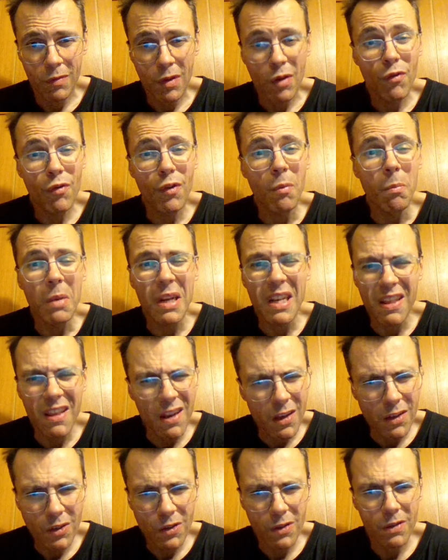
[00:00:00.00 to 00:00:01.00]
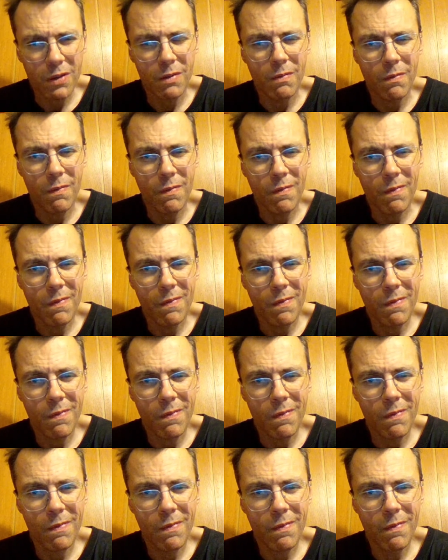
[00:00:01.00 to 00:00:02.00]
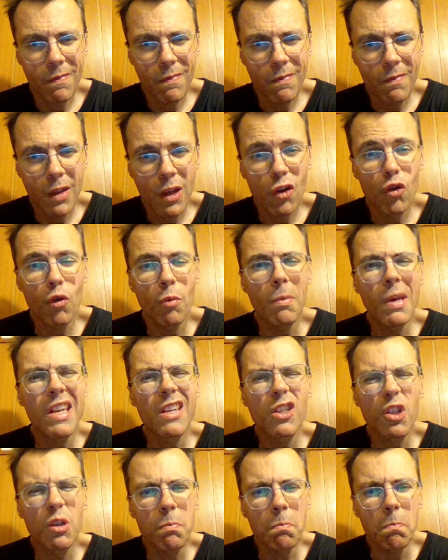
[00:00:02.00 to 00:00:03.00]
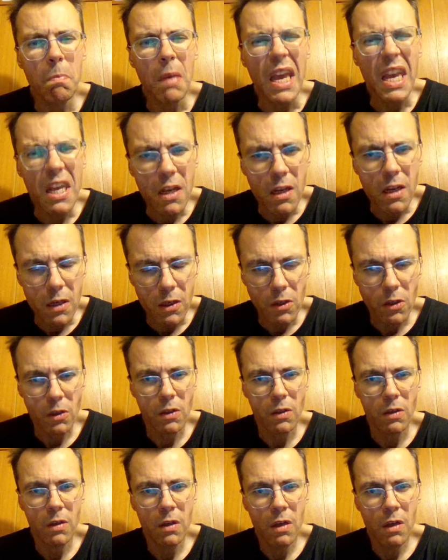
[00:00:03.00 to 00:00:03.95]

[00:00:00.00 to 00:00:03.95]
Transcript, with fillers: from Mid East, to make space